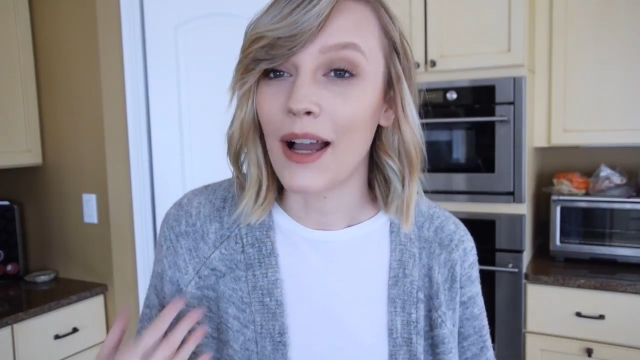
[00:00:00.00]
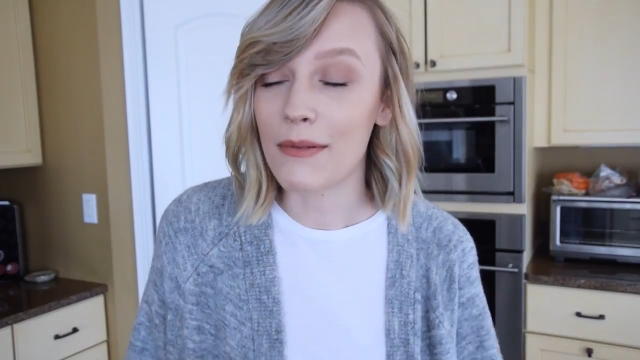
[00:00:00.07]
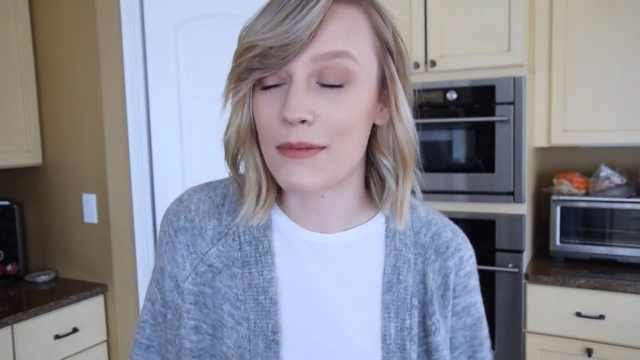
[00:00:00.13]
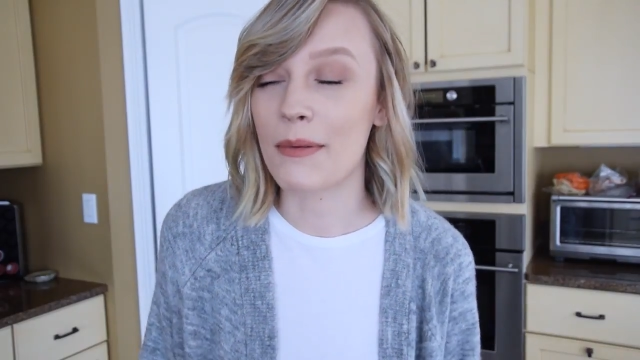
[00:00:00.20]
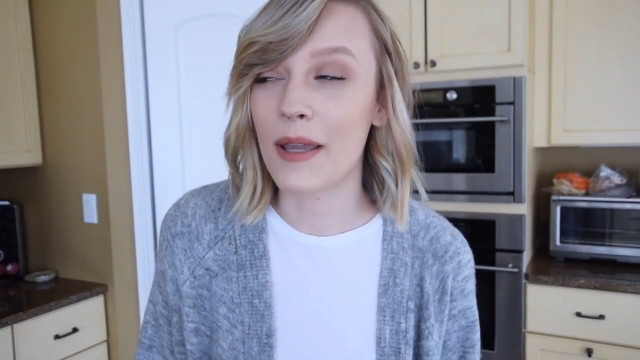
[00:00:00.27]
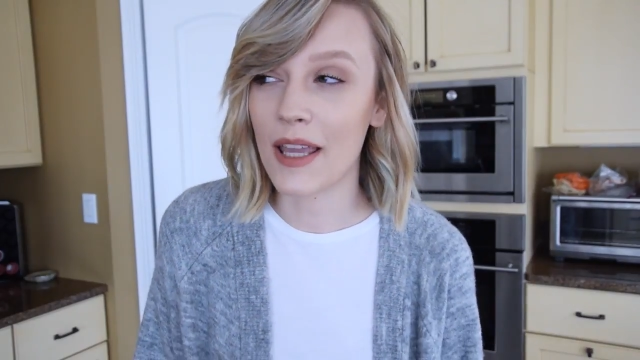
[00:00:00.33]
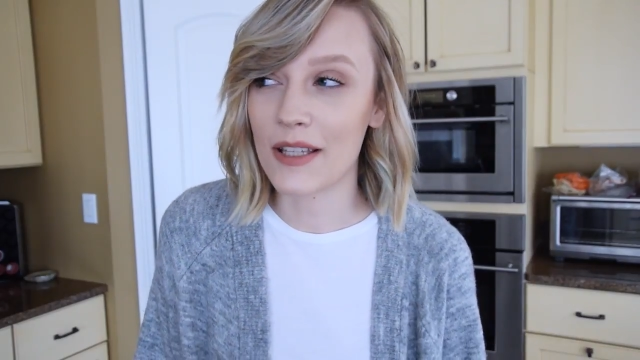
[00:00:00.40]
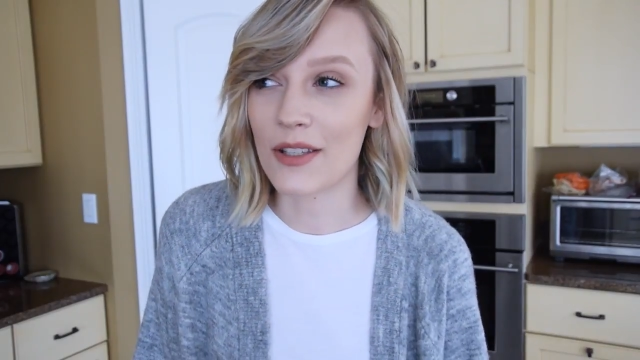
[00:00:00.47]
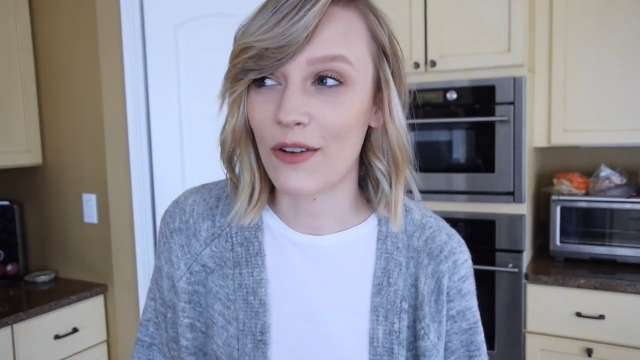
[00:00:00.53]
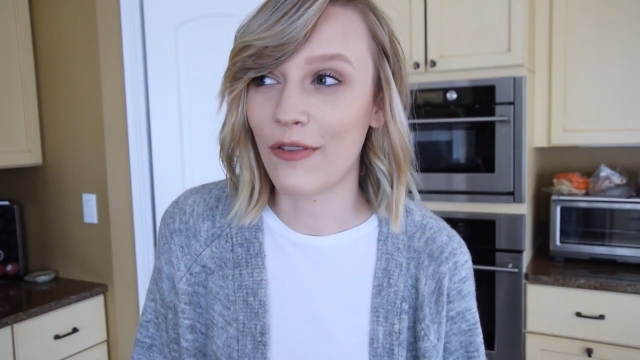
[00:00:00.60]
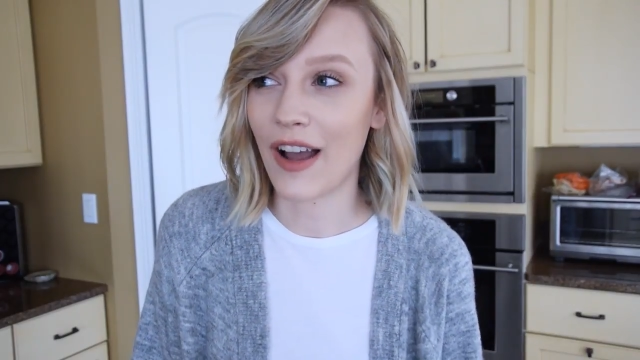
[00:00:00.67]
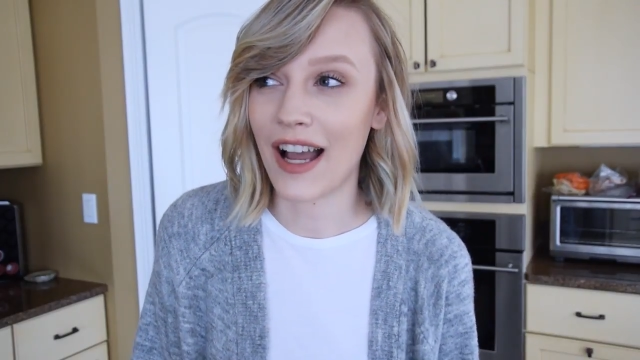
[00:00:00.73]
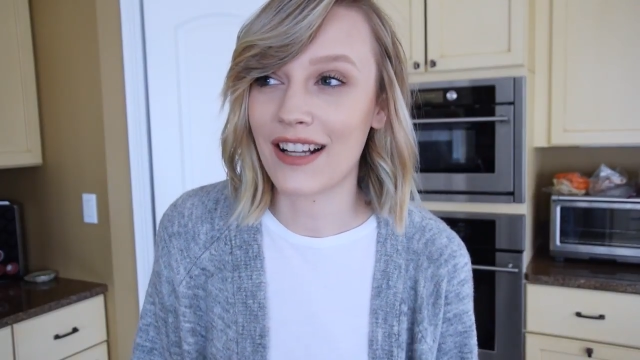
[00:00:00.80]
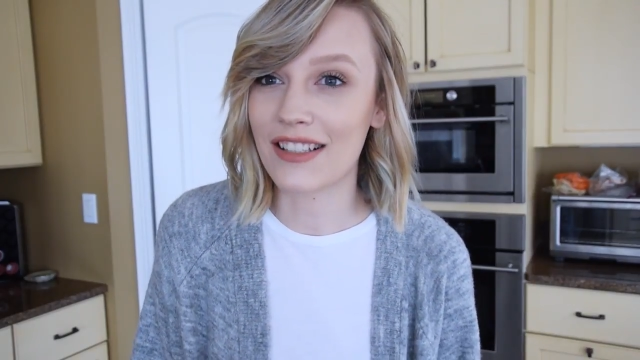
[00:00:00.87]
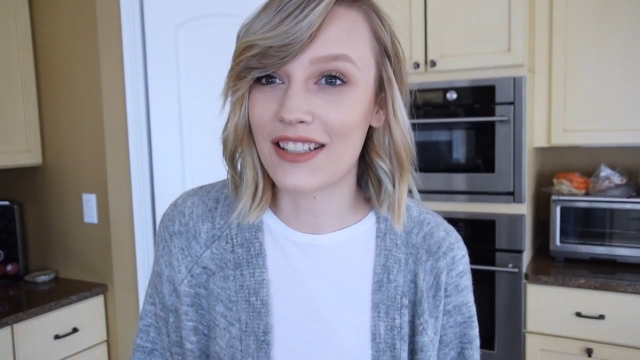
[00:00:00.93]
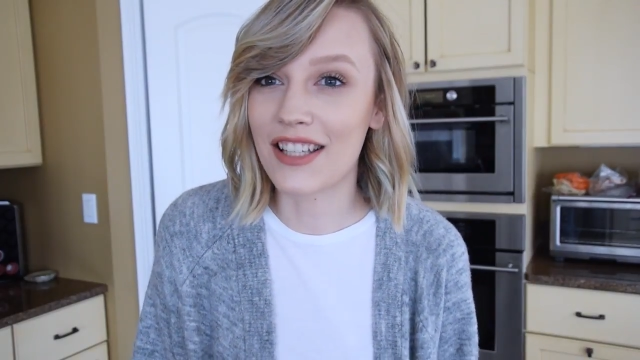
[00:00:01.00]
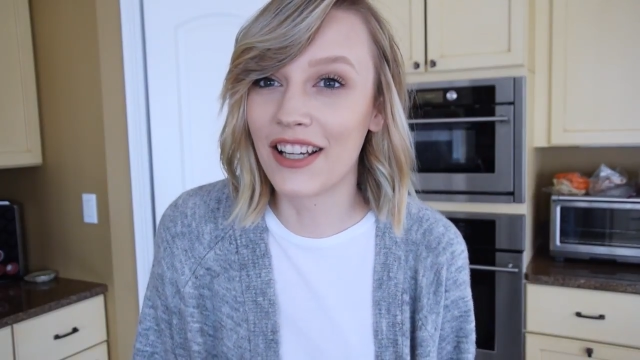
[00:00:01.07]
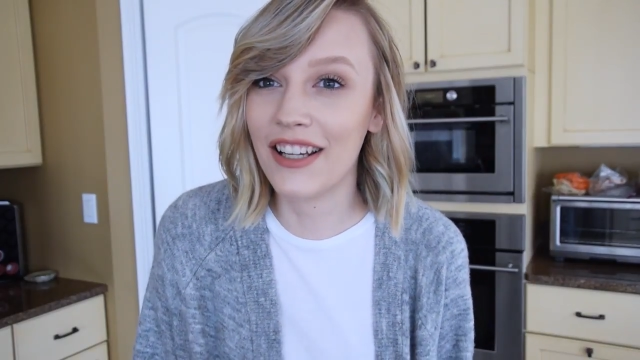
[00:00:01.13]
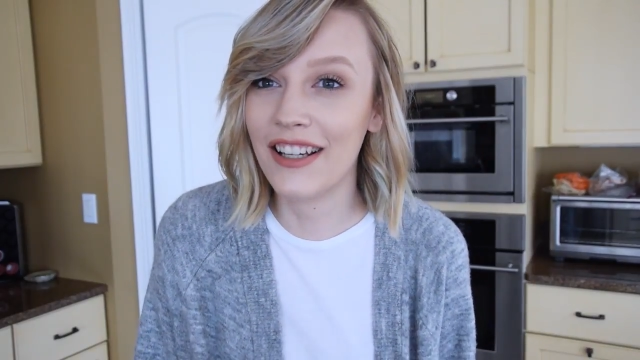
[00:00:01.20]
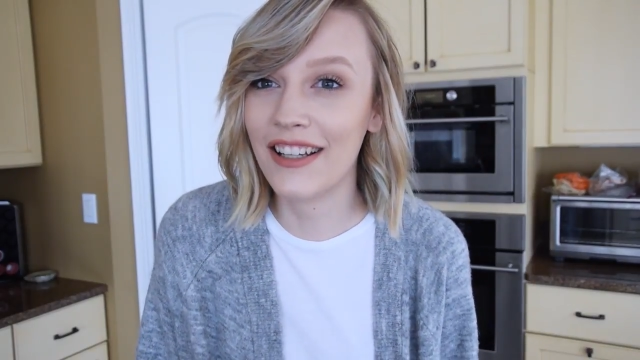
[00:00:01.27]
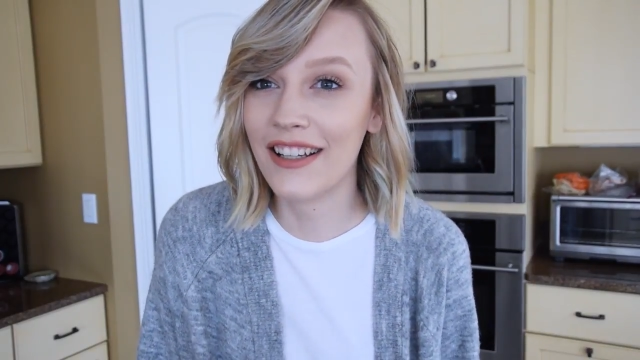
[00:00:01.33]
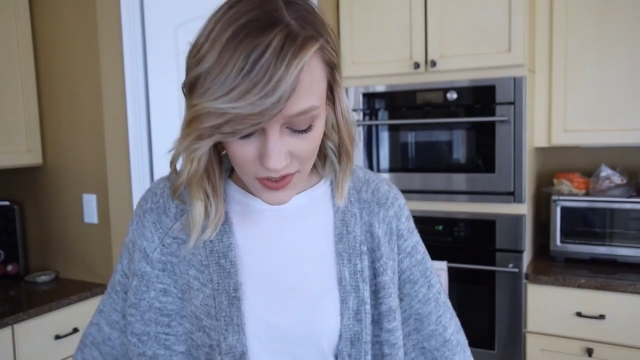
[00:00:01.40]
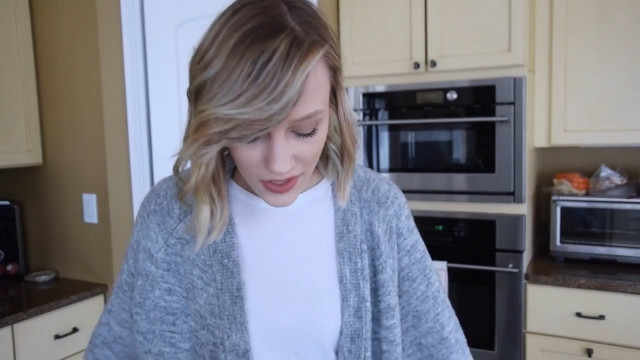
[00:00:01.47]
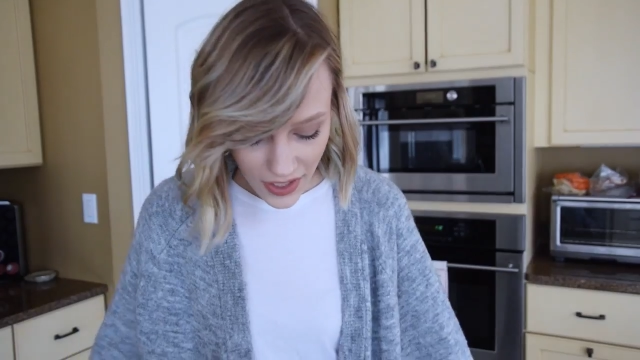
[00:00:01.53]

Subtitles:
I'm speaking so fast. So